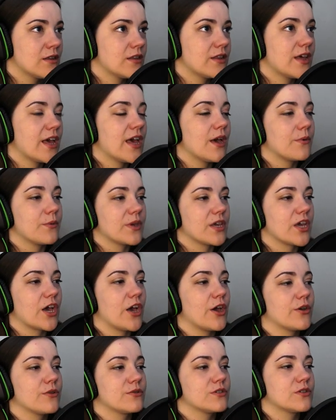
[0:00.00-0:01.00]
There we
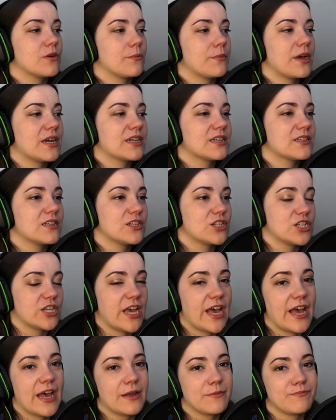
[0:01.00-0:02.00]
go. So I'm back in the
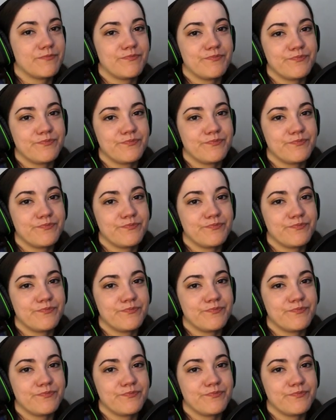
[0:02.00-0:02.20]
chair.